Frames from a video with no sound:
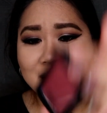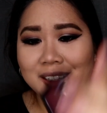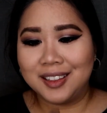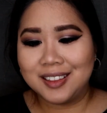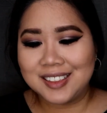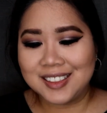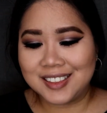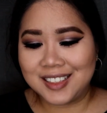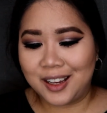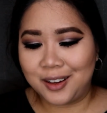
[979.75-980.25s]

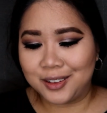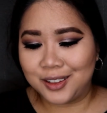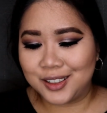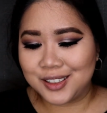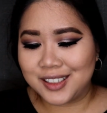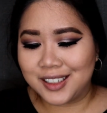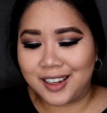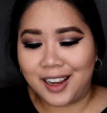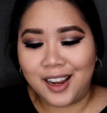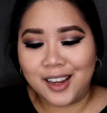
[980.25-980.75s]
This is how it looks
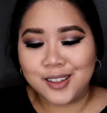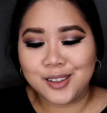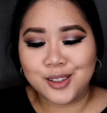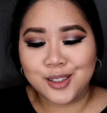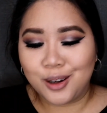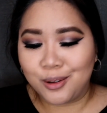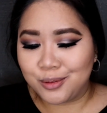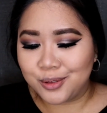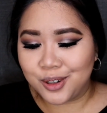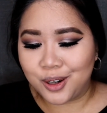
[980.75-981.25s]
like. I
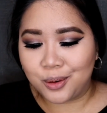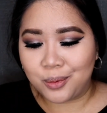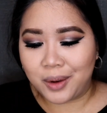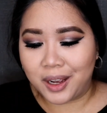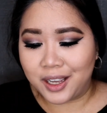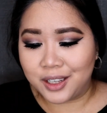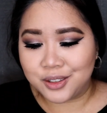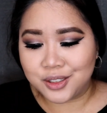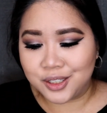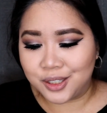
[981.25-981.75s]
don't know why
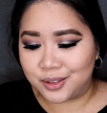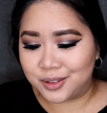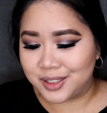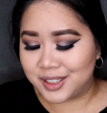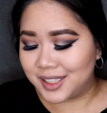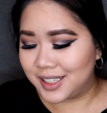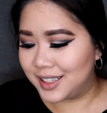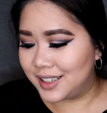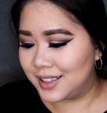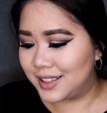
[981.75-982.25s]
I chose
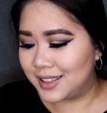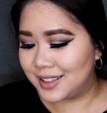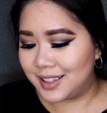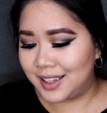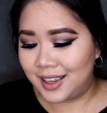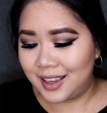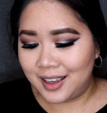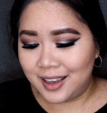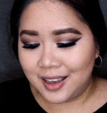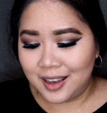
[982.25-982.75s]
this,
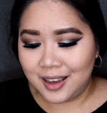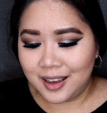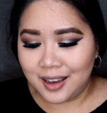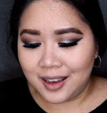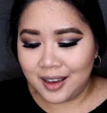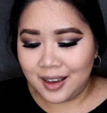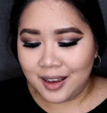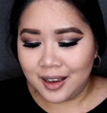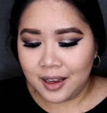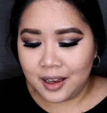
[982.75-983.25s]

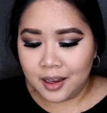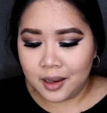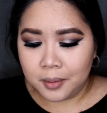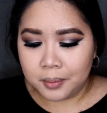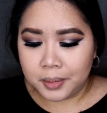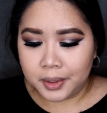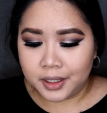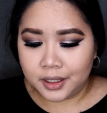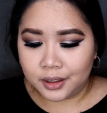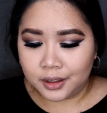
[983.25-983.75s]

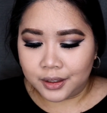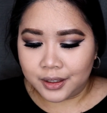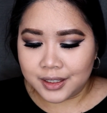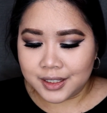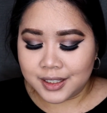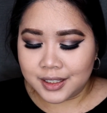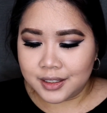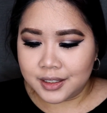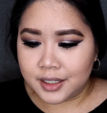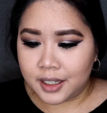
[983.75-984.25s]
but it looks
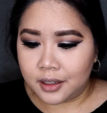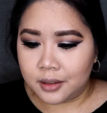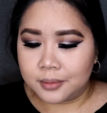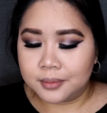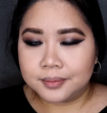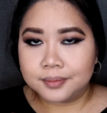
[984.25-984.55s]
intense.